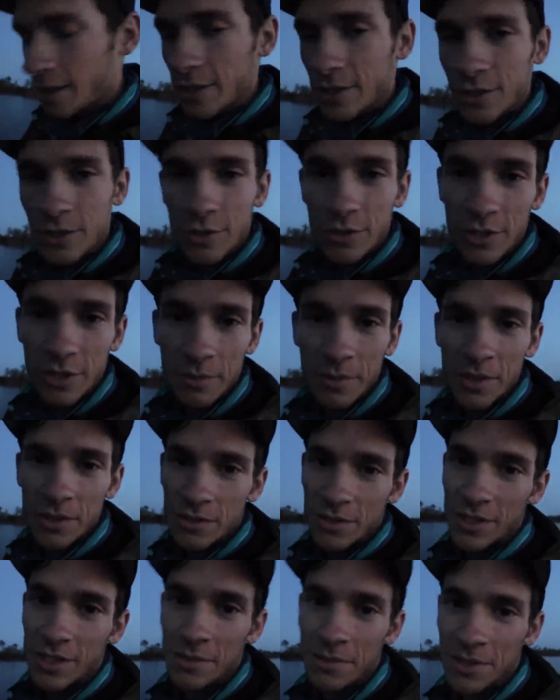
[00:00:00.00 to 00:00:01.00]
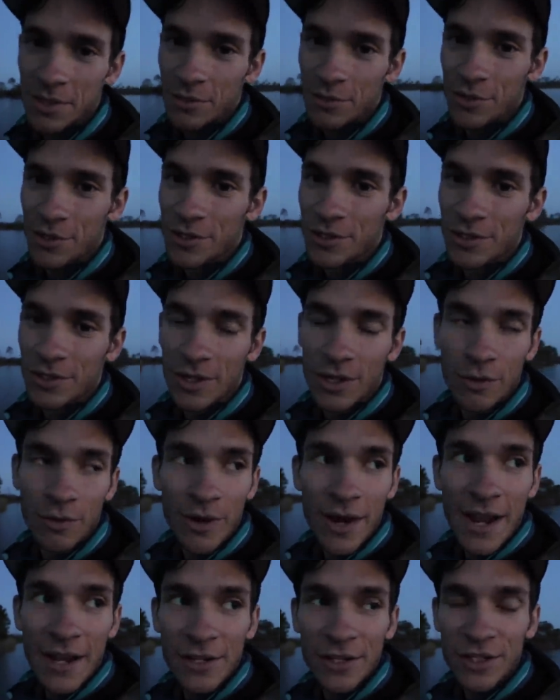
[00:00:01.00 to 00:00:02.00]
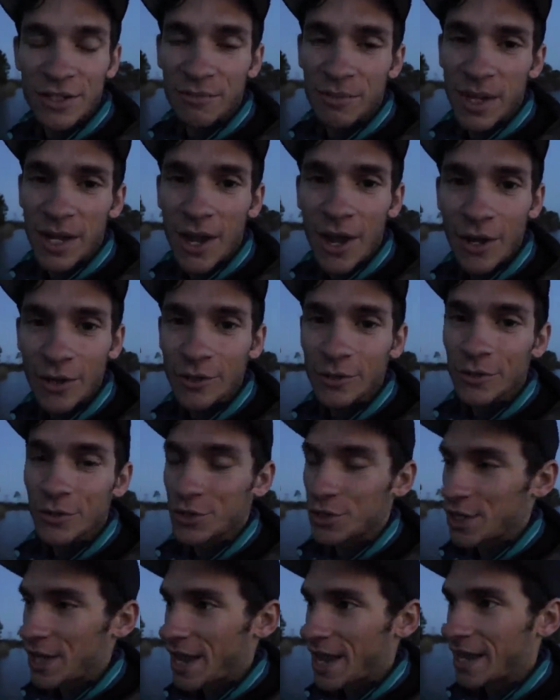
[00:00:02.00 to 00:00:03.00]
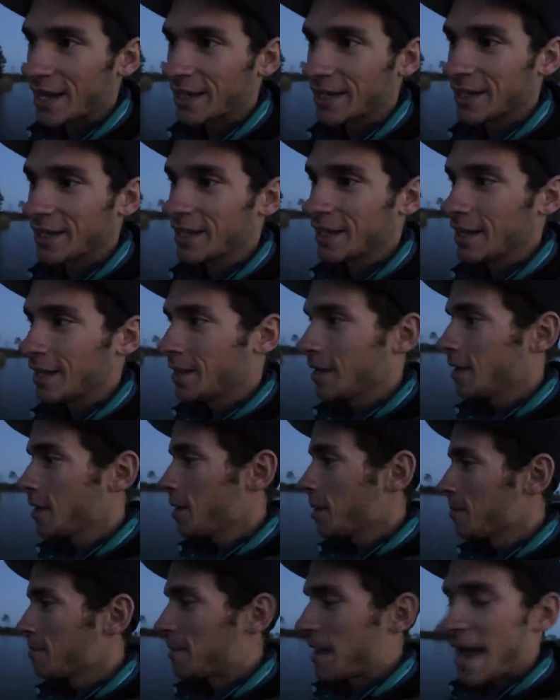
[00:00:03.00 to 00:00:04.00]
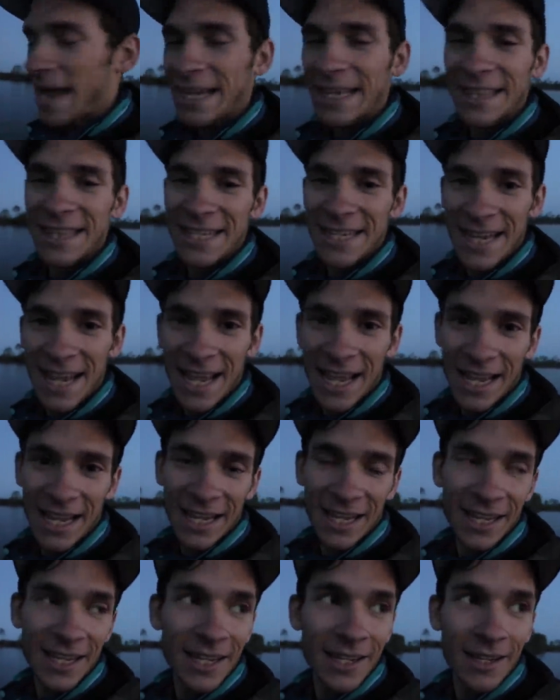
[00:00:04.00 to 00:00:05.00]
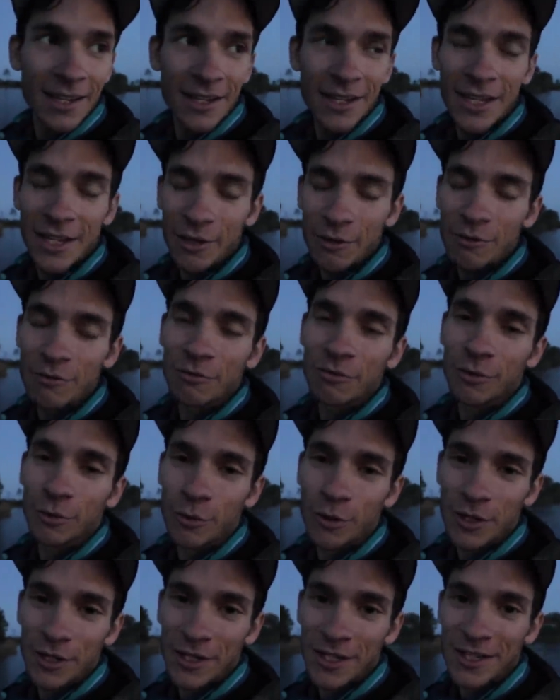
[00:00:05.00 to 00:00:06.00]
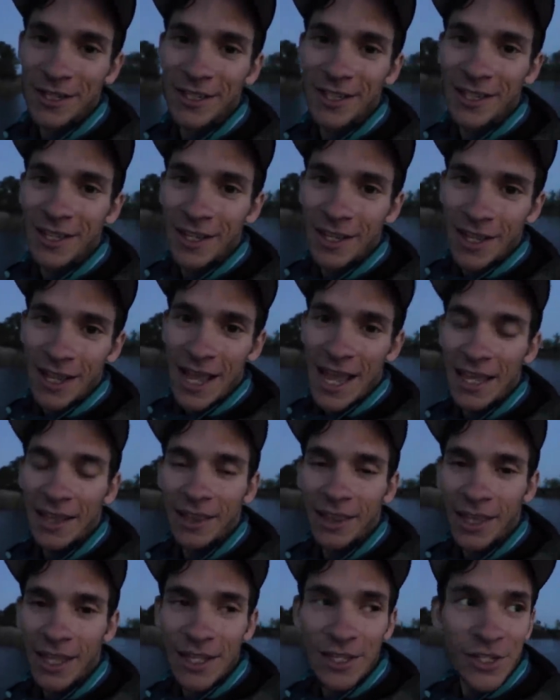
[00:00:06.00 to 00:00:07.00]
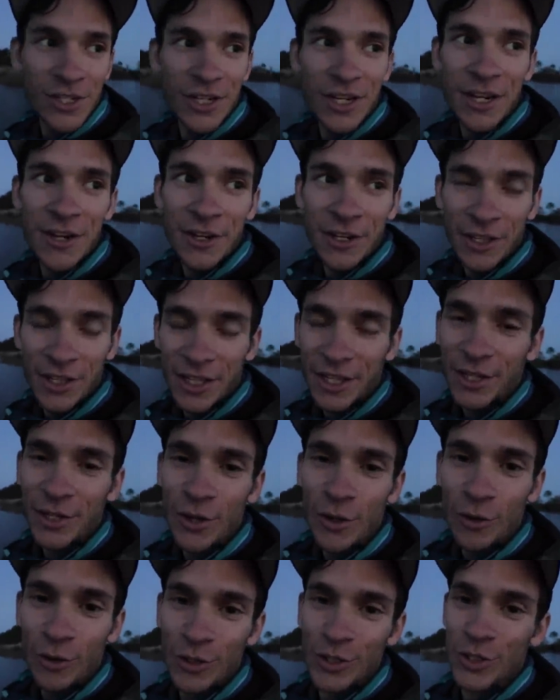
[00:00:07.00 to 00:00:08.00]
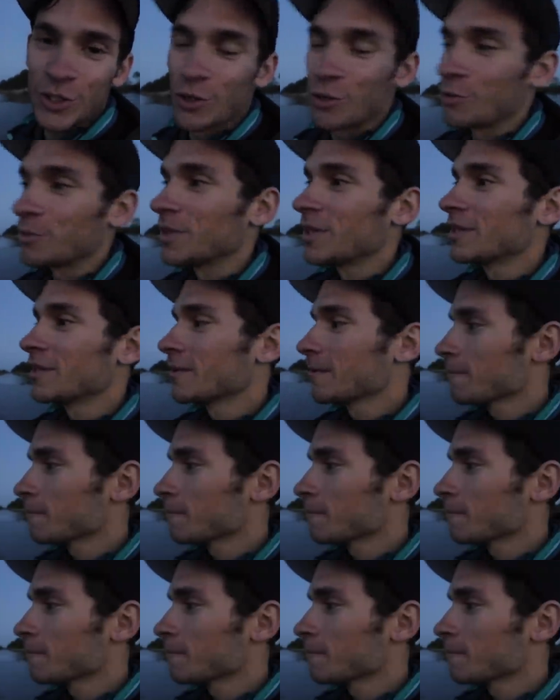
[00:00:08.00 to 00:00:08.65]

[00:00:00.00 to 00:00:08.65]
So some of those clips that you just saw were actually of my Uncle Jack back in the day here in Florida at legendary Lake Okeechobee.